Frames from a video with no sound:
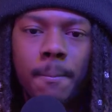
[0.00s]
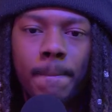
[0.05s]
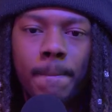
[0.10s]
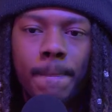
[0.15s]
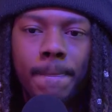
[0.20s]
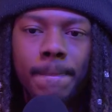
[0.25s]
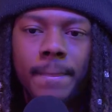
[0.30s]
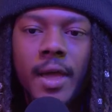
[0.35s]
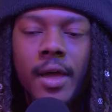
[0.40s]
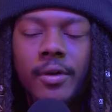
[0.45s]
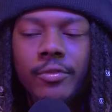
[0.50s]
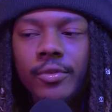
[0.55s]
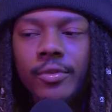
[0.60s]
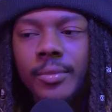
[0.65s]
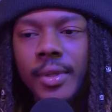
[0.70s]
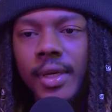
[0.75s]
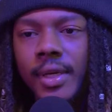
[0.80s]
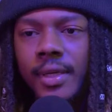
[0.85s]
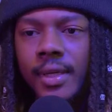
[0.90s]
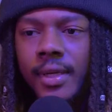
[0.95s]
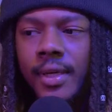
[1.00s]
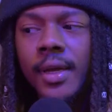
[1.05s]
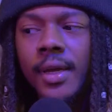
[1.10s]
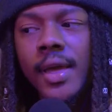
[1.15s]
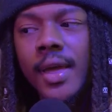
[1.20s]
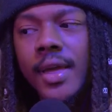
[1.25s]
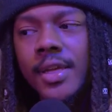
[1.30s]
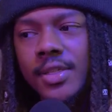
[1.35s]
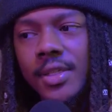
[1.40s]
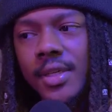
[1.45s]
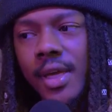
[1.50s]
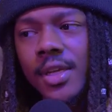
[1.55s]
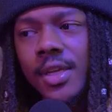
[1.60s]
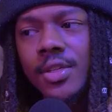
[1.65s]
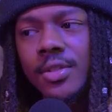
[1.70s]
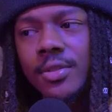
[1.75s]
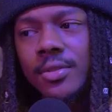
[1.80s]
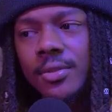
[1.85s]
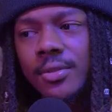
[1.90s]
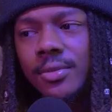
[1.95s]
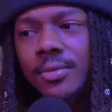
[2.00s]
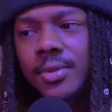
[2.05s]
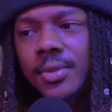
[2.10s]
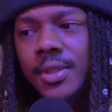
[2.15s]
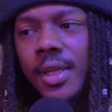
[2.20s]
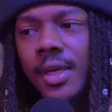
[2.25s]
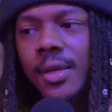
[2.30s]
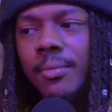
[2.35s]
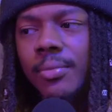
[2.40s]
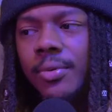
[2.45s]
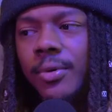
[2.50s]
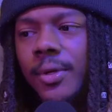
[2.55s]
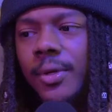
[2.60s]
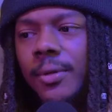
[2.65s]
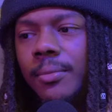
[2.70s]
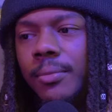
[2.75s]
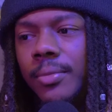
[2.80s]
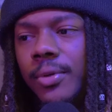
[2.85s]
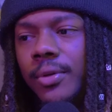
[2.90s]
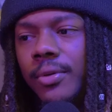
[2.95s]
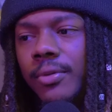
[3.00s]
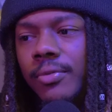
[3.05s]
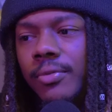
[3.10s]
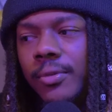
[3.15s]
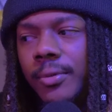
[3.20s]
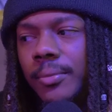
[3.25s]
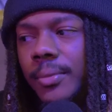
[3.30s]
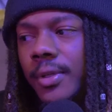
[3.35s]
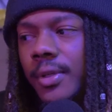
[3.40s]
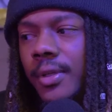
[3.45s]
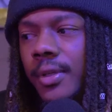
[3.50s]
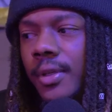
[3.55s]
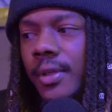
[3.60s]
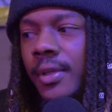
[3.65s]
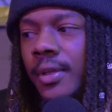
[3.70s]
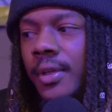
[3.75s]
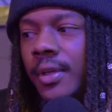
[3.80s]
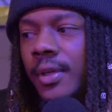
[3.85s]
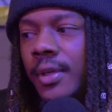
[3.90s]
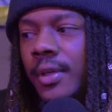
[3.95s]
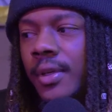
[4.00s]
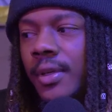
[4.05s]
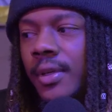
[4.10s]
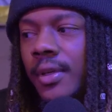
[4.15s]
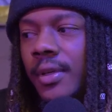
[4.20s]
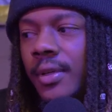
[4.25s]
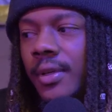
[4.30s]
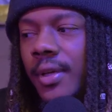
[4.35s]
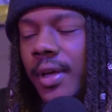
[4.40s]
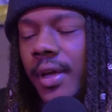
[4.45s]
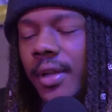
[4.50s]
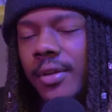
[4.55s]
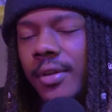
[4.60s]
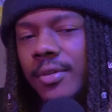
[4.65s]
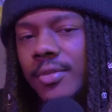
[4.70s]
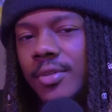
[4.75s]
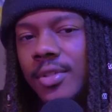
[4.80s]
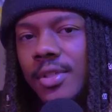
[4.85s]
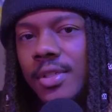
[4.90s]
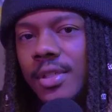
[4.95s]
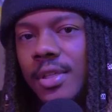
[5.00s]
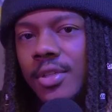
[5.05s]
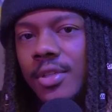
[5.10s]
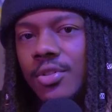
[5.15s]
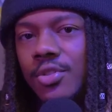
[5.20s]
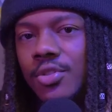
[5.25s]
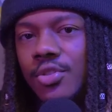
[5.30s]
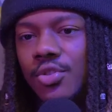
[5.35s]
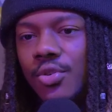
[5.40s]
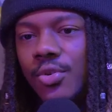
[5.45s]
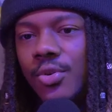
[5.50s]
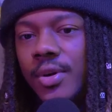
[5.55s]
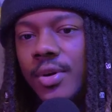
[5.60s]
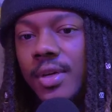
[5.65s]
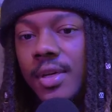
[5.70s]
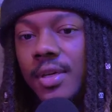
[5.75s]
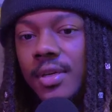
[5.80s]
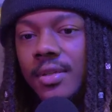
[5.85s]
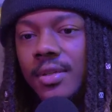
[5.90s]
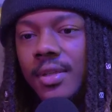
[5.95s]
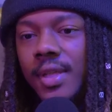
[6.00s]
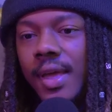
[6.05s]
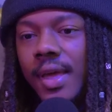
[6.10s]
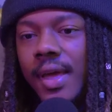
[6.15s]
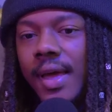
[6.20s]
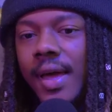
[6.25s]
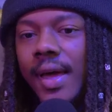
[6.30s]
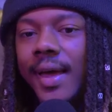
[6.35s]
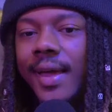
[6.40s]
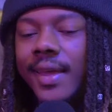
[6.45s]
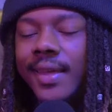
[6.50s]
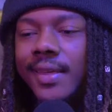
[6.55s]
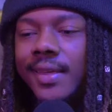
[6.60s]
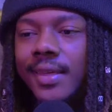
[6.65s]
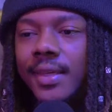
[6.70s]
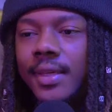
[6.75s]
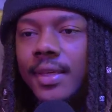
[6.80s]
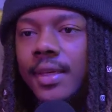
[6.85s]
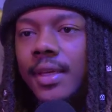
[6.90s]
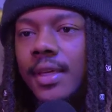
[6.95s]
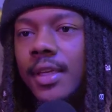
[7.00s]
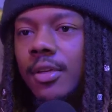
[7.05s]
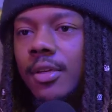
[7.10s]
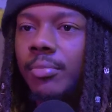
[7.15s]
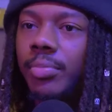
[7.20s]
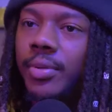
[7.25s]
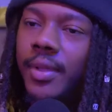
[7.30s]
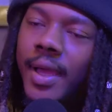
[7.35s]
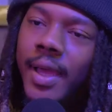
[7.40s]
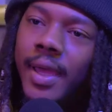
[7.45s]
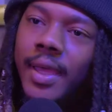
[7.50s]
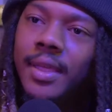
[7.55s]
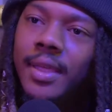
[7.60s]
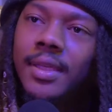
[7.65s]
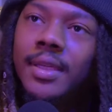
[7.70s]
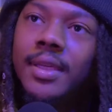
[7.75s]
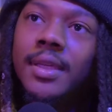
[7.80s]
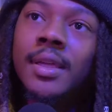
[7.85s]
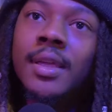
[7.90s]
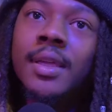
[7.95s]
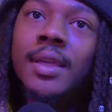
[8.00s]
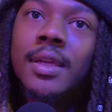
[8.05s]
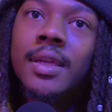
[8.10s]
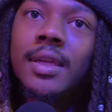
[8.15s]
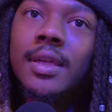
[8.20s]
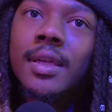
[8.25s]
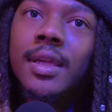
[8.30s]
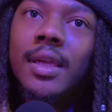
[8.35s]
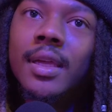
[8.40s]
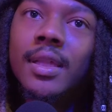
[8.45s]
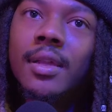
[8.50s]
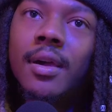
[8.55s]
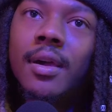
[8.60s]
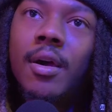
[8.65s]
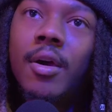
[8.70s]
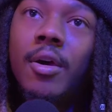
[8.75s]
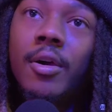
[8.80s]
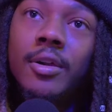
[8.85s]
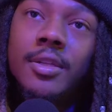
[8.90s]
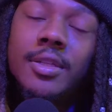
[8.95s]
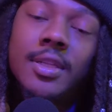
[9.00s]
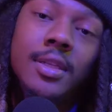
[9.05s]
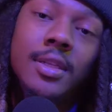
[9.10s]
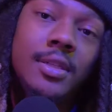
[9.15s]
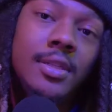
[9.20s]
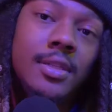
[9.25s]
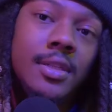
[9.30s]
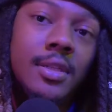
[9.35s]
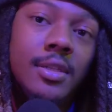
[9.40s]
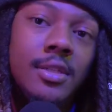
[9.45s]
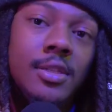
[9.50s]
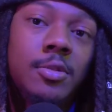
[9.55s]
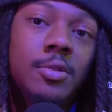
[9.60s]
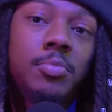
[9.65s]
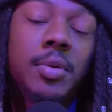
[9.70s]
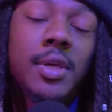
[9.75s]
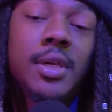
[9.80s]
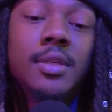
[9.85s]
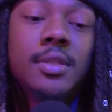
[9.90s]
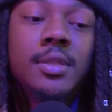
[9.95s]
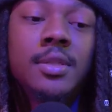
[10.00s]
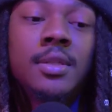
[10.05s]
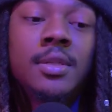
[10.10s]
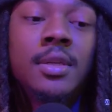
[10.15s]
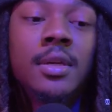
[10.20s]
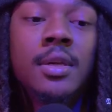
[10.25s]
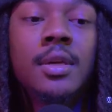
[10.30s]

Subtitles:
Not from like a educational standpoint, but from I don't know, just enjoying that idea and applying it in an artistic space.